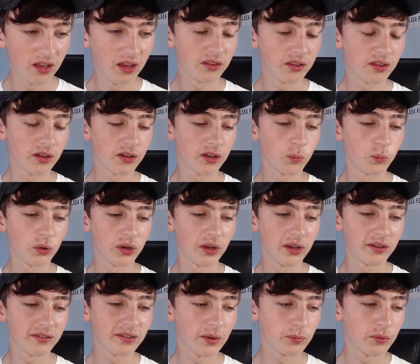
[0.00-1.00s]
the club would
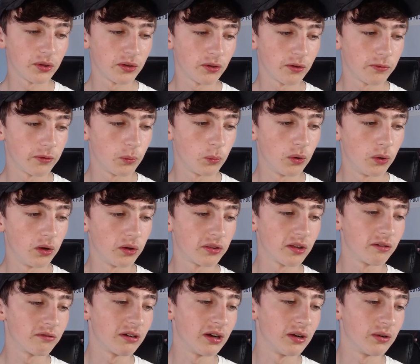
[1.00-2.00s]
accept an offer worth
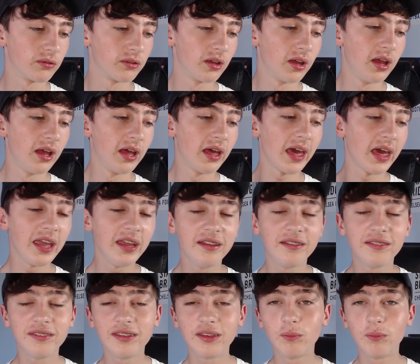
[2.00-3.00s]
around
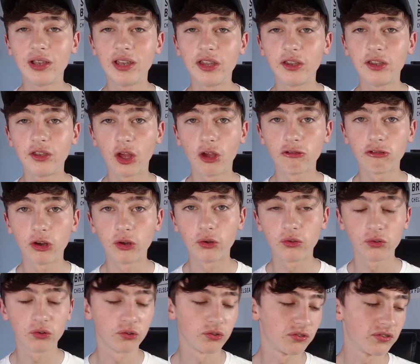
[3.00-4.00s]
€80 million or
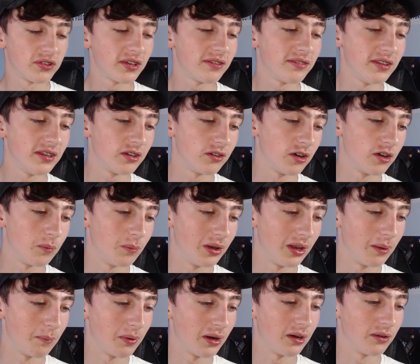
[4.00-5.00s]
£69
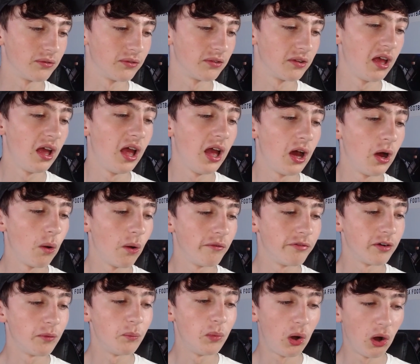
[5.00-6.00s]
million.
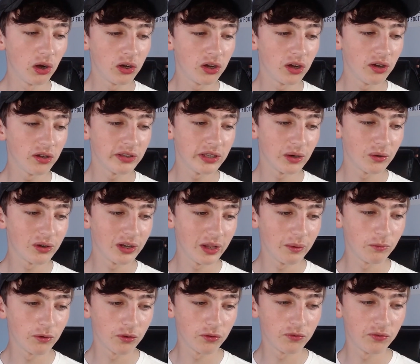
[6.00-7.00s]
However, Marca now
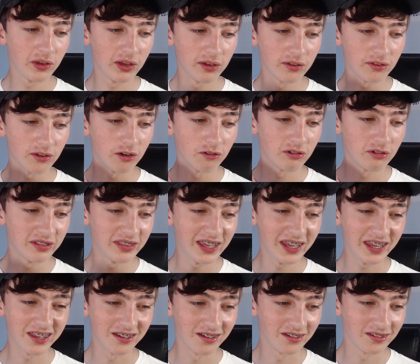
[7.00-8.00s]
claim those figures are
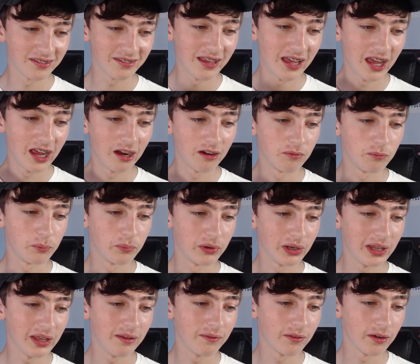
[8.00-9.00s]
ridiculous and
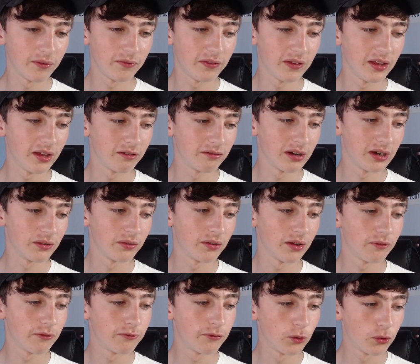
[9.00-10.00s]
believe a fee around
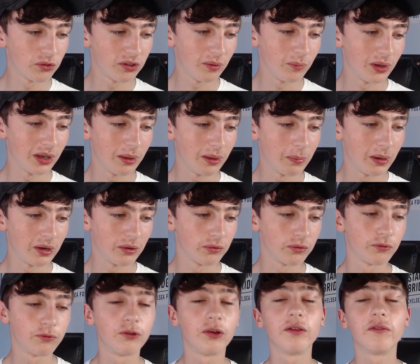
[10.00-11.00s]
£40 million or
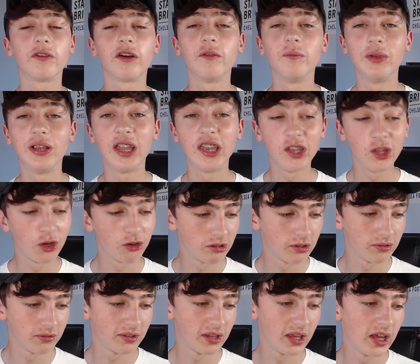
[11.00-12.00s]
€45
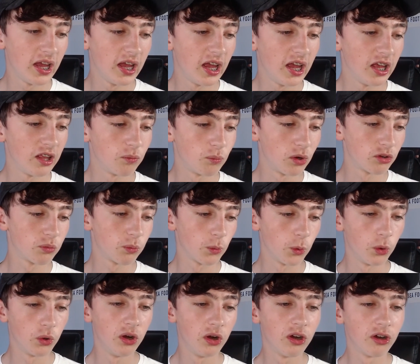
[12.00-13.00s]
million is much
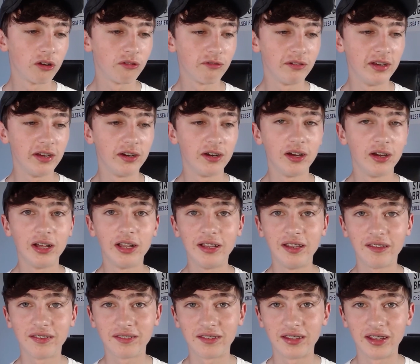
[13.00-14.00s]
more
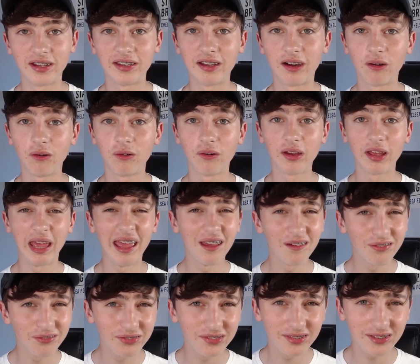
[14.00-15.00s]
realistic. Now,
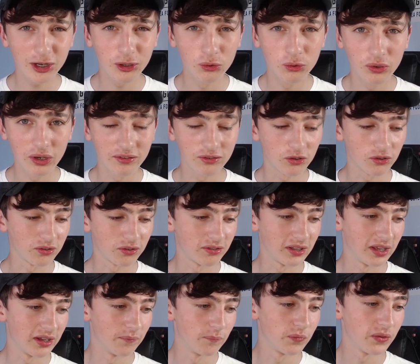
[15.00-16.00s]
if Saul is
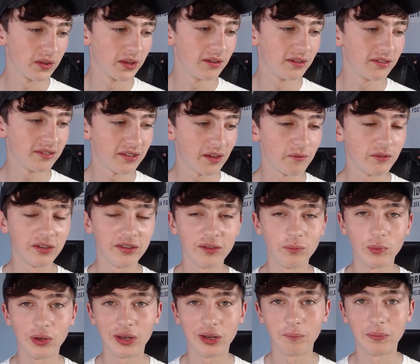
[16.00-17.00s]
costing £70
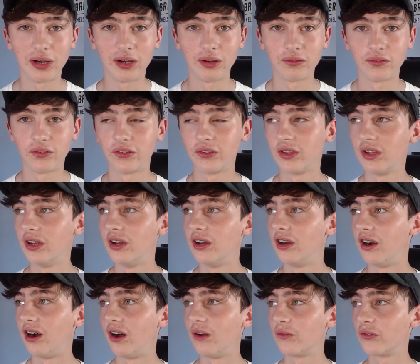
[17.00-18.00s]
million,
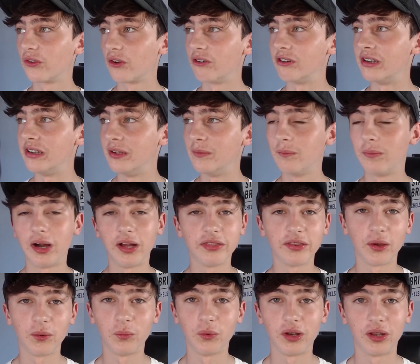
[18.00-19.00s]
I'm sorry, but I
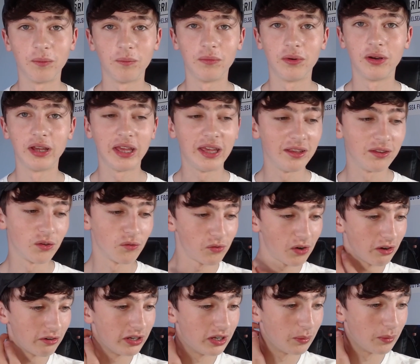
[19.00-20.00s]
don't want him. He's a
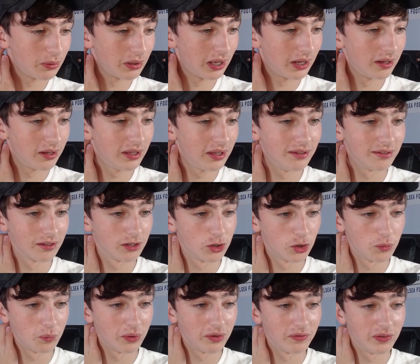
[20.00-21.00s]
very good player. He's a
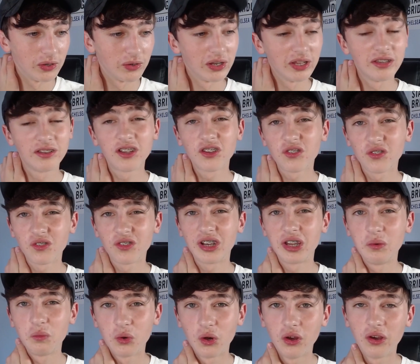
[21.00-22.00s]
good midfielder. He doesn't really
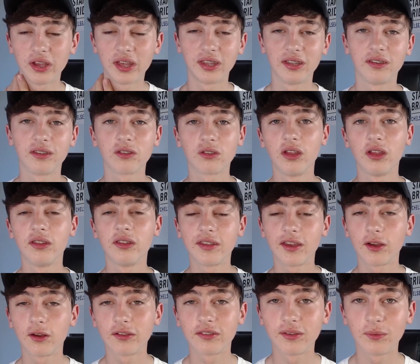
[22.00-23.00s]
work in
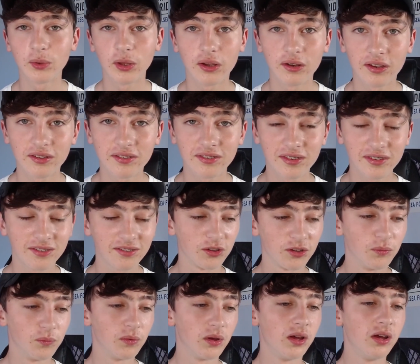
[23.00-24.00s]
Diego Simeone's
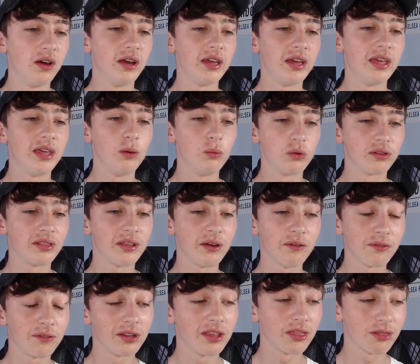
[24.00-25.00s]
system. He would
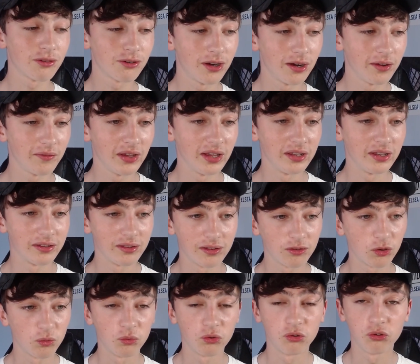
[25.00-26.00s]
definitely thrive in
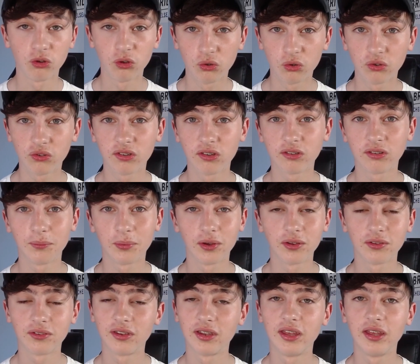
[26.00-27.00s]
Thomas Tuchel's system
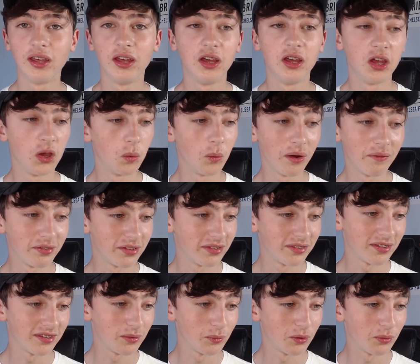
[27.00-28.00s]
personally, whoever
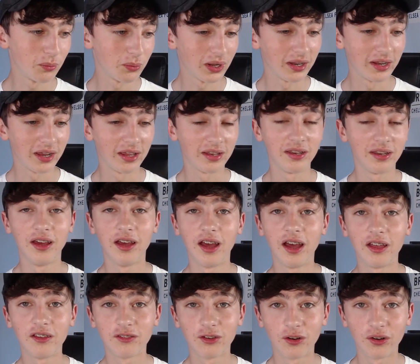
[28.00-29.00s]
system he's playing in,
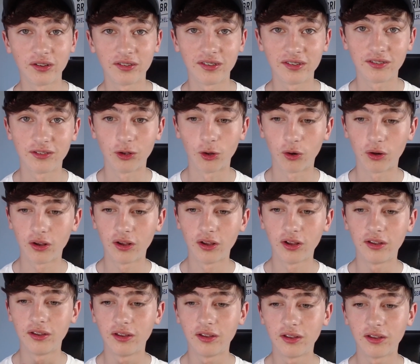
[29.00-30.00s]
as long as it's not
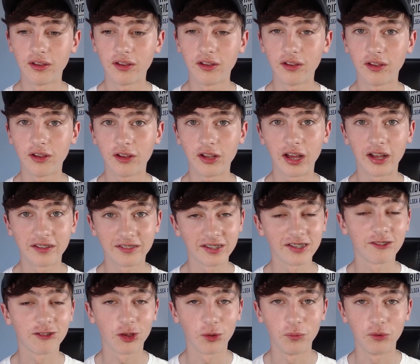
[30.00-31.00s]

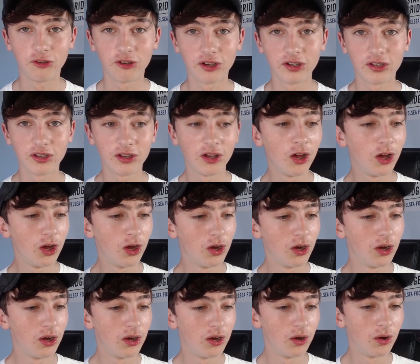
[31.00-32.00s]
Atletico Madrid
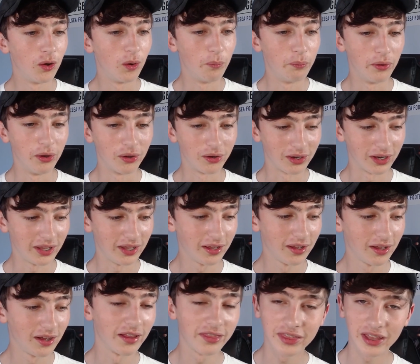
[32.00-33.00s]
or Burnley.
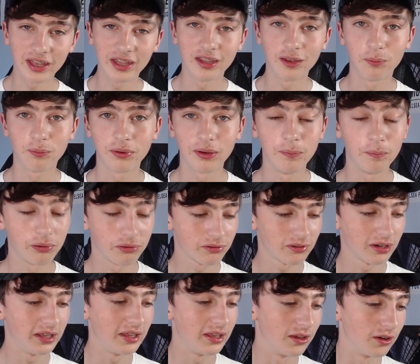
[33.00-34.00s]
I think he'd be
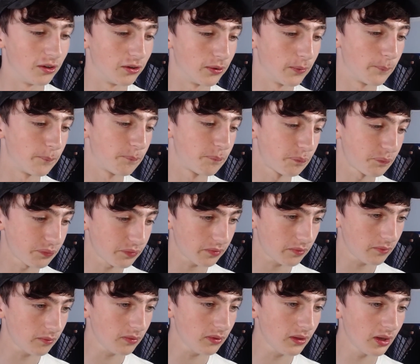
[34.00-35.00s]
pretty good.
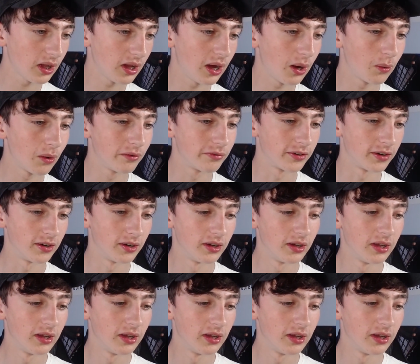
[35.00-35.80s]
However,